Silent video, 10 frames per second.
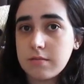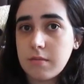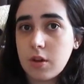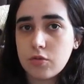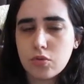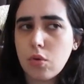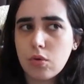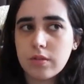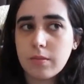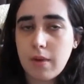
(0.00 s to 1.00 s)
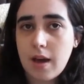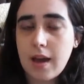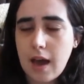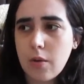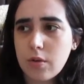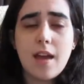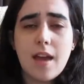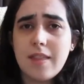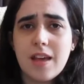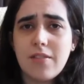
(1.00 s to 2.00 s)
controlled by Howard,
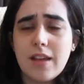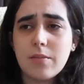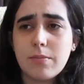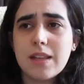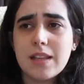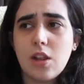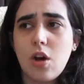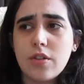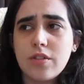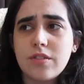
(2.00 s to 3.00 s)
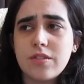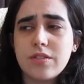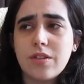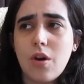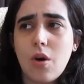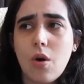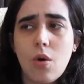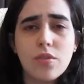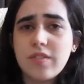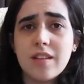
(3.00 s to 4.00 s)
and they have like completely lost
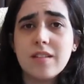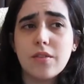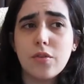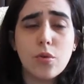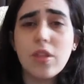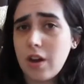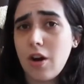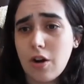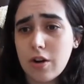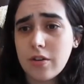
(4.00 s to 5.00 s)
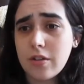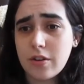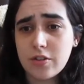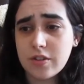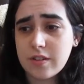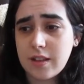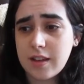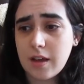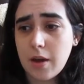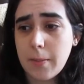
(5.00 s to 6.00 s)
all sense of who they are. They're just
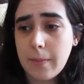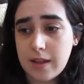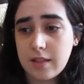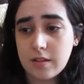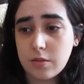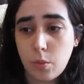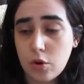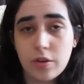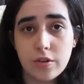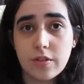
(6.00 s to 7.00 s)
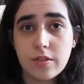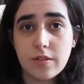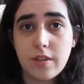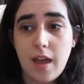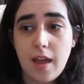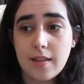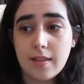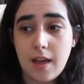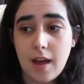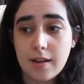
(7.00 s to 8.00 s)
like mindless workers. and
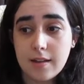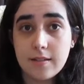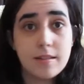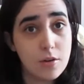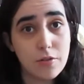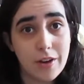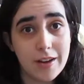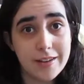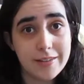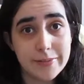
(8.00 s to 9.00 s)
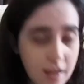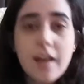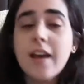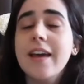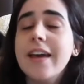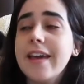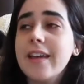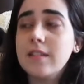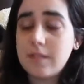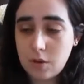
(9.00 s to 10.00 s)
that is terrifying.
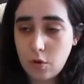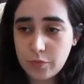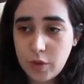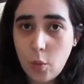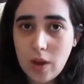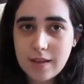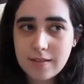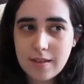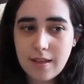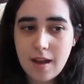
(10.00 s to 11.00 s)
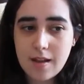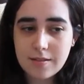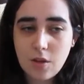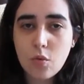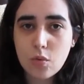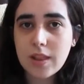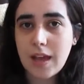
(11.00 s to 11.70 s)
And so, when I say that he's not really